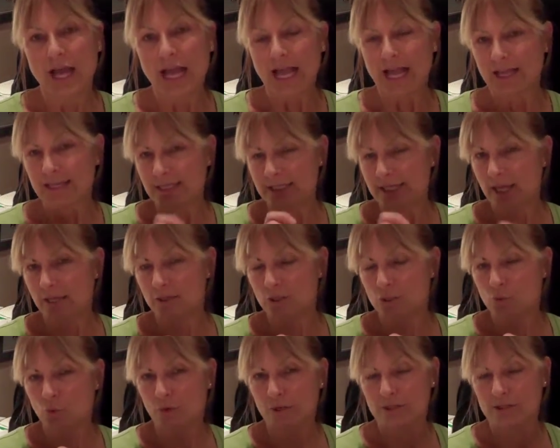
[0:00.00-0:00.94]
and 10 to
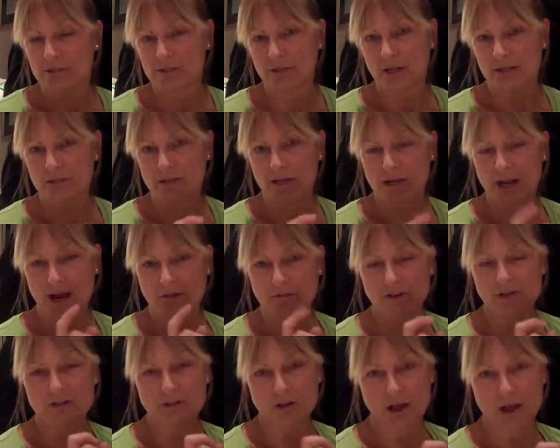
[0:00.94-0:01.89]
20 cents on
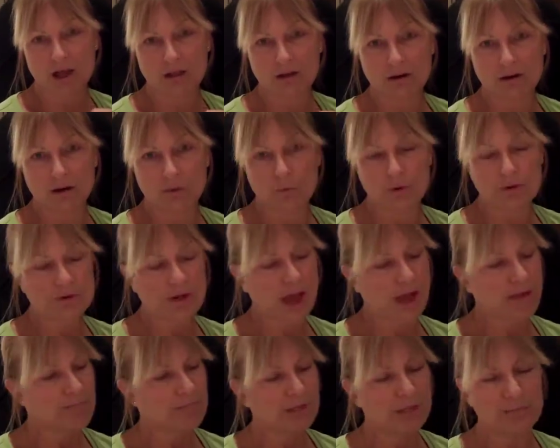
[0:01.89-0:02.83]
every dollar will
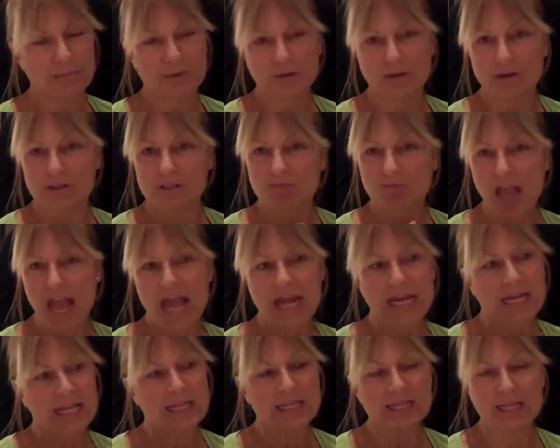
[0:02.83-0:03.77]
not be because of
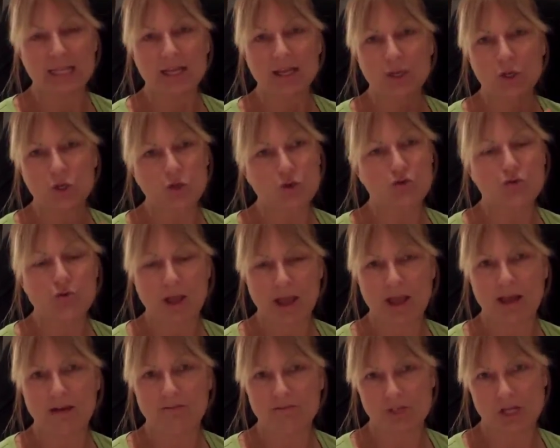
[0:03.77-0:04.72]
anything you
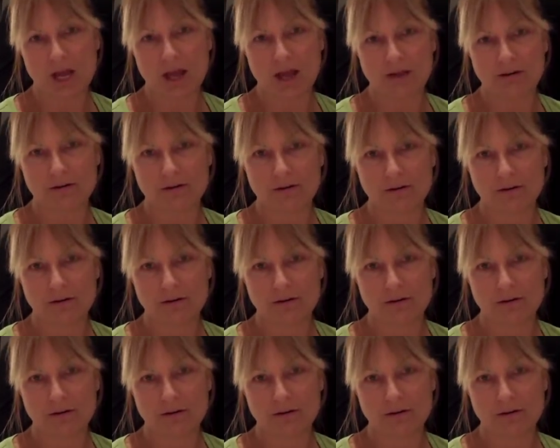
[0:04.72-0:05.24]
have done.